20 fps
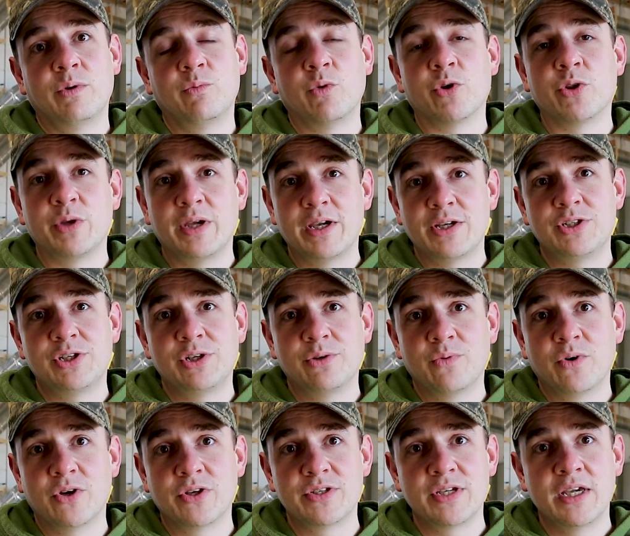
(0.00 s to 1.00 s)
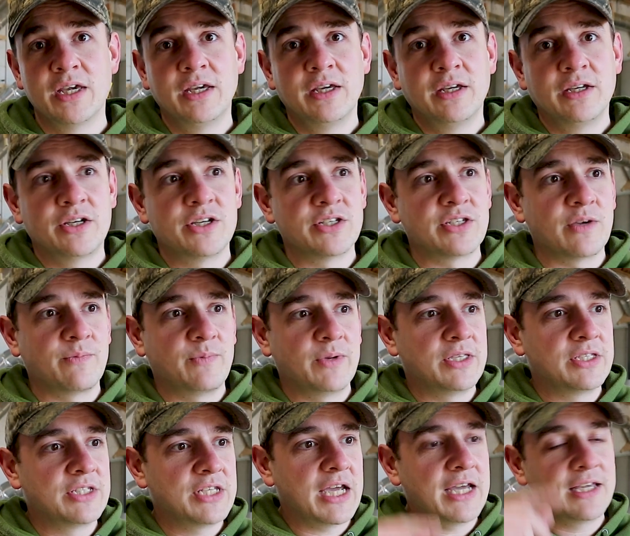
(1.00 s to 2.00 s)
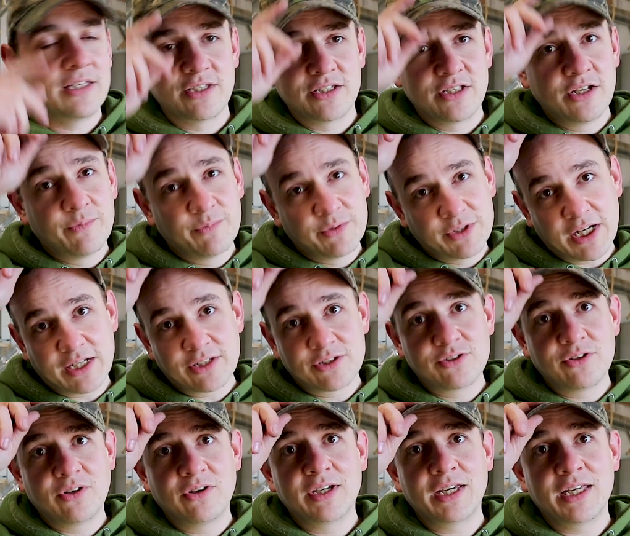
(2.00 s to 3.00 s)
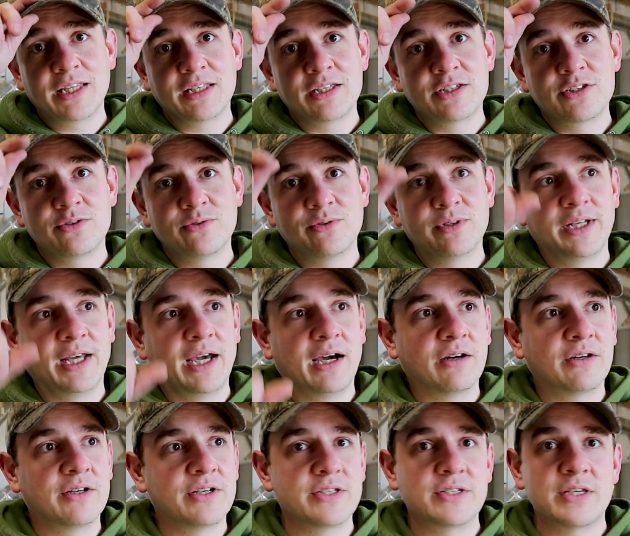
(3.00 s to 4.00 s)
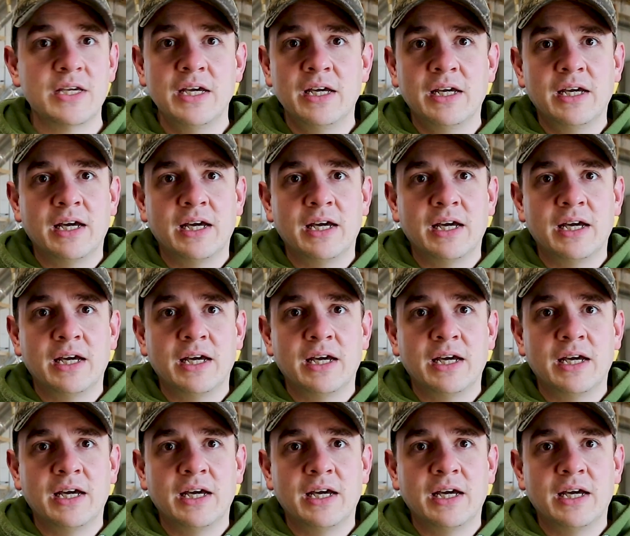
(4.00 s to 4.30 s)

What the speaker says: what the issue was, because I've been chatting to Lumberjack to try and get this sorted out, because